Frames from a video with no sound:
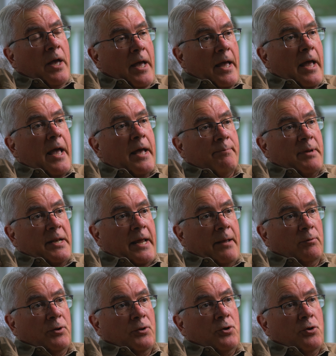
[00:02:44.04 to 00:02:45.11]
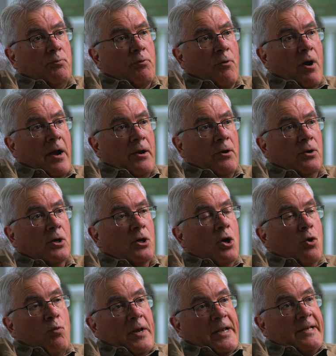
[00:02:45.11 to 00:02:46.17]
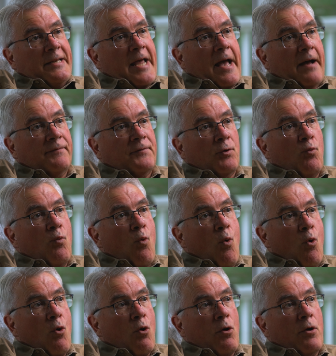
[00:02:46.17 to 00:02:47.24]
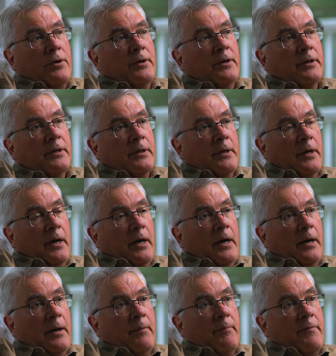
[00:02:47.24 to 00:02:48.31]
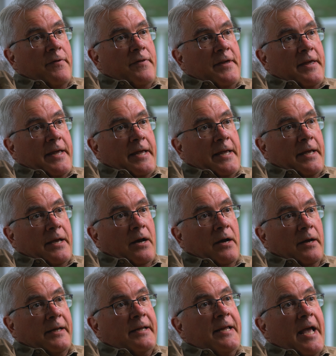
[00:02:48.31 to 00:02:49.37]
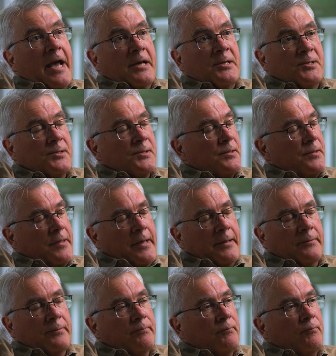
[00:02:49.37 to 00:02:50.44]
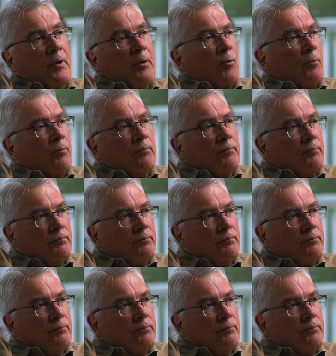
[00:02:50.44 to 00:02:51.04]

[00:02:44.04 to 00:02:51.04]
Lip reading: had been able to do prior. We didn't have to warn the guests that we were